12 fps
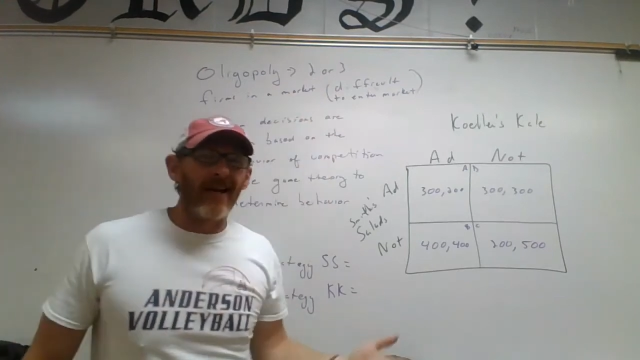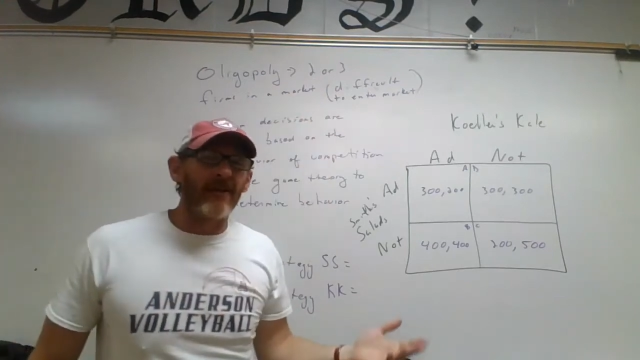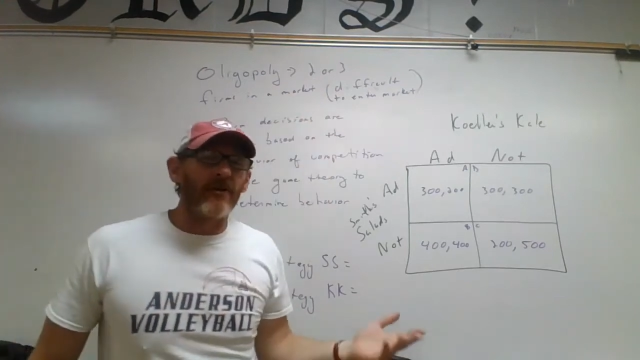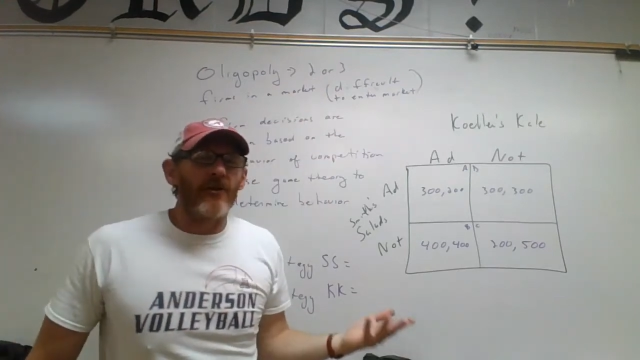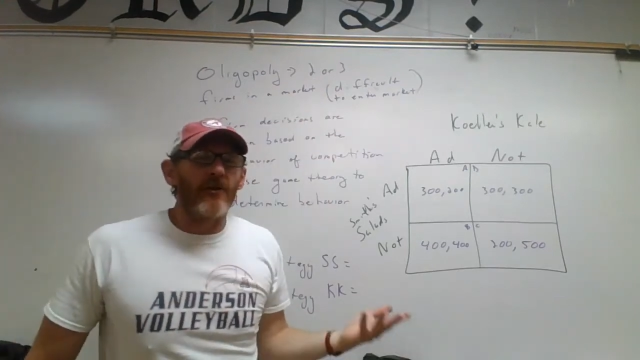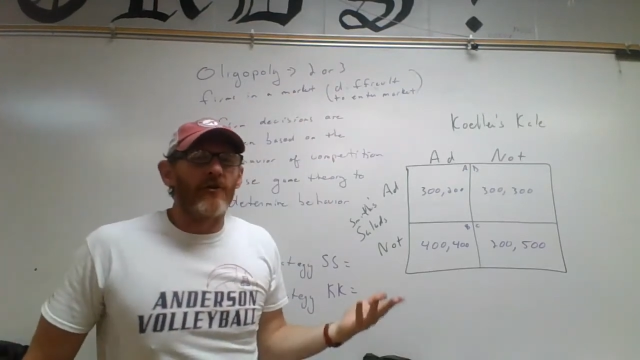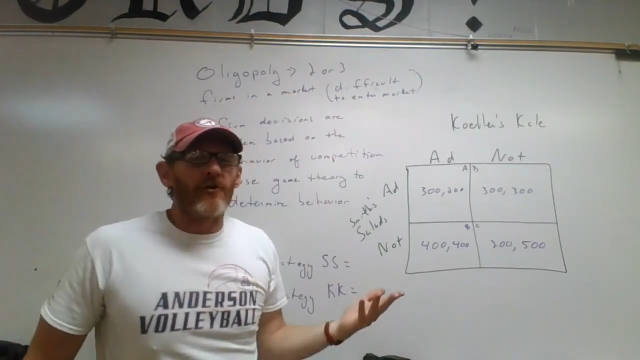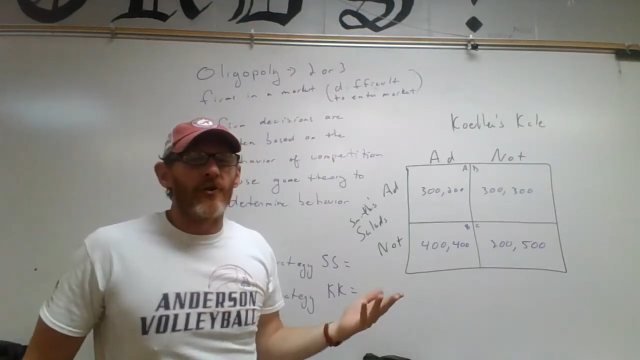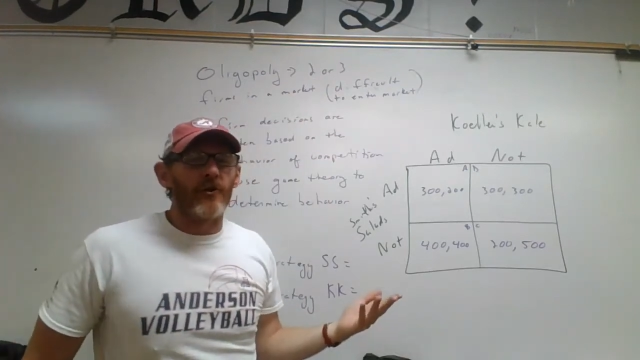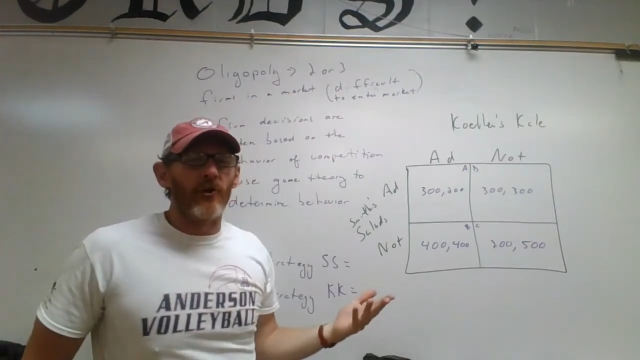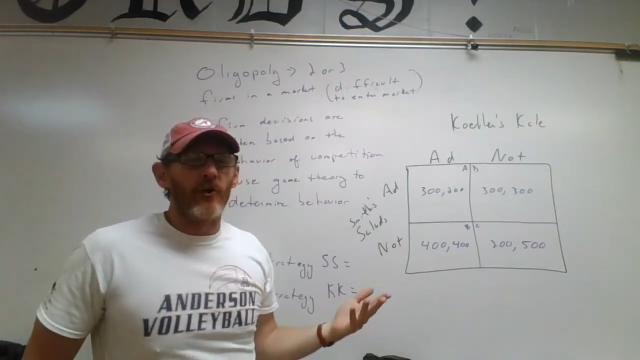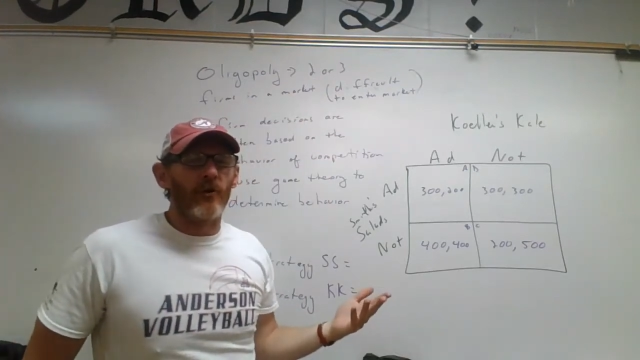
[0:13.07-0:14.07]
of just use
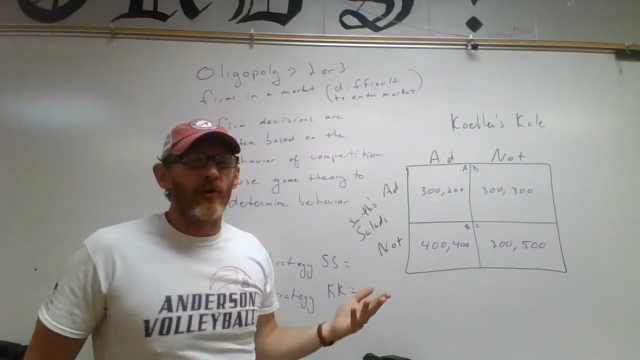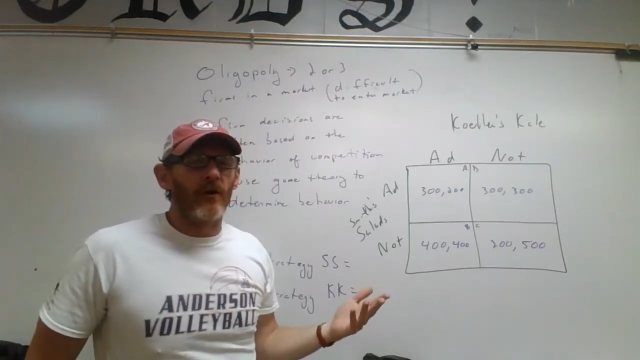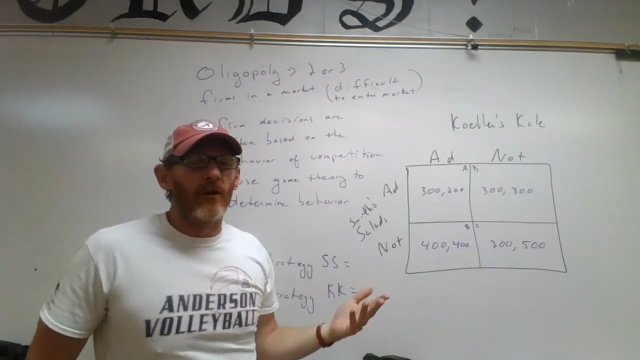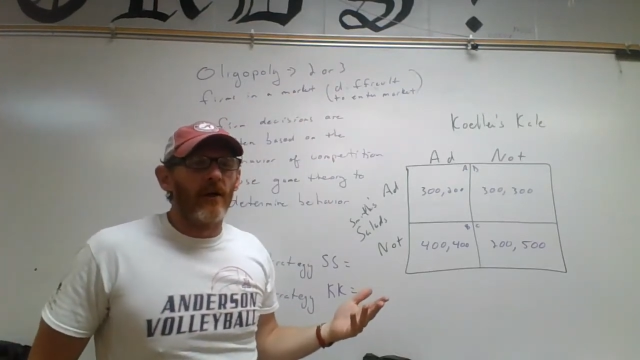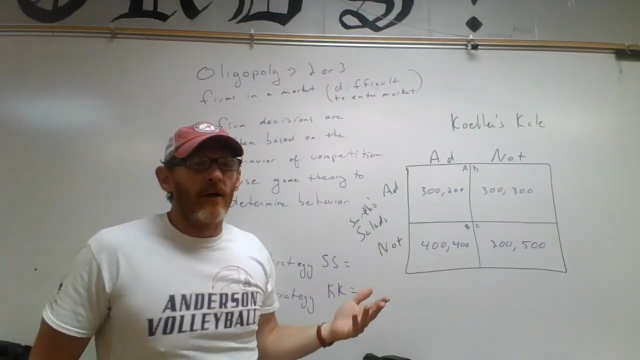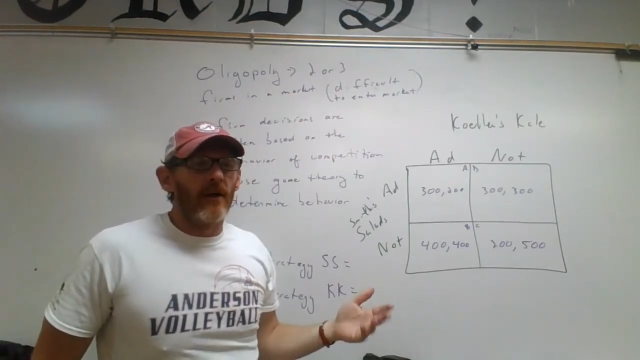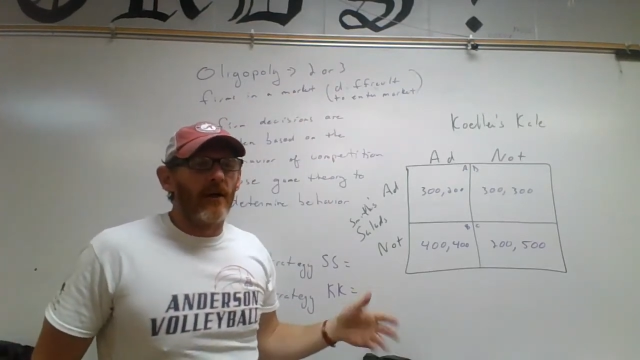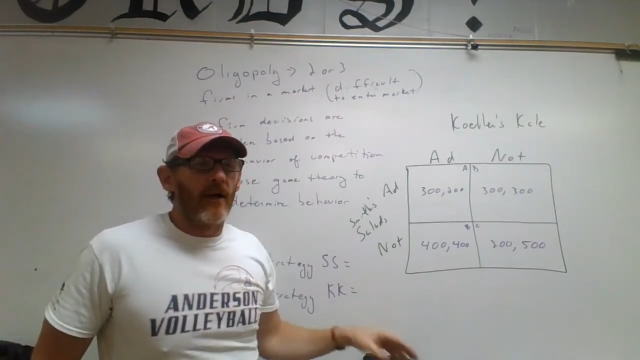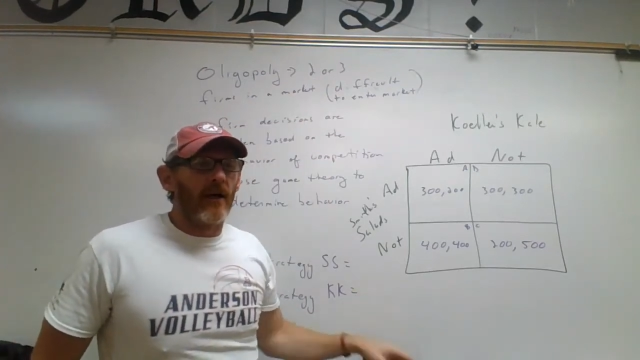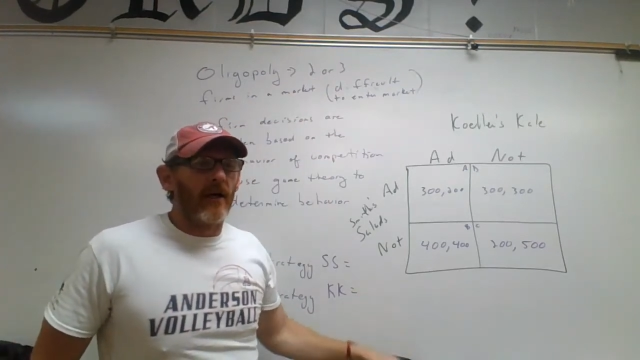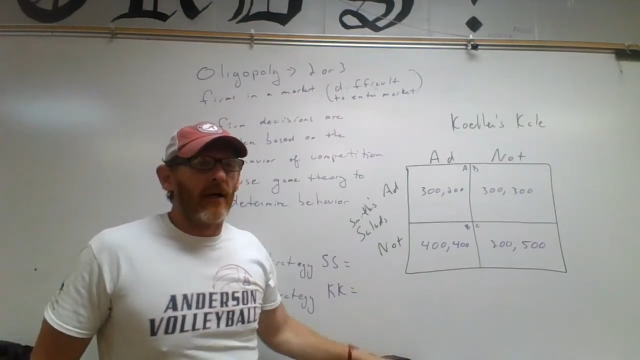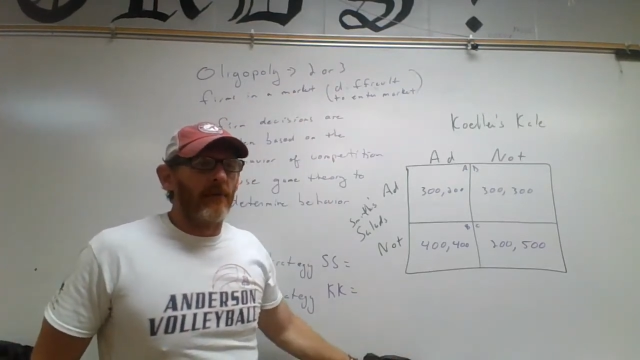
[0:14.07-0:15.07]
two,
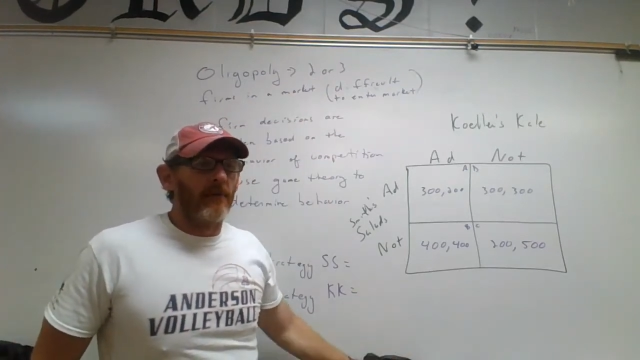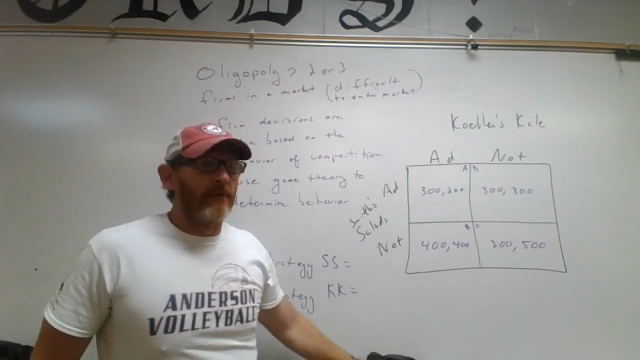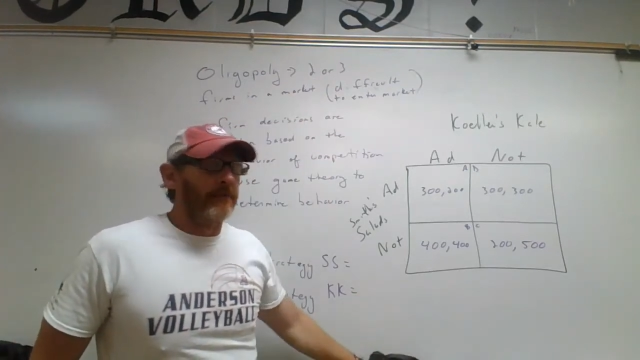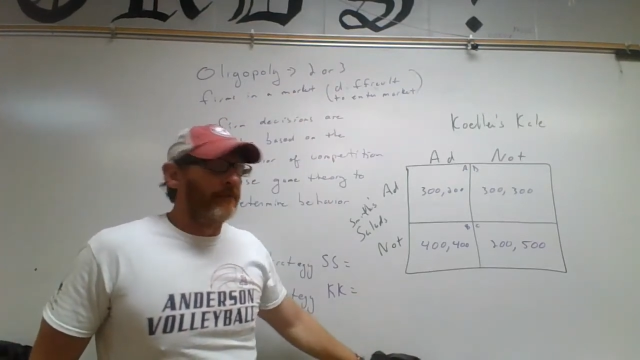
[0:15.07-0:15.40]
in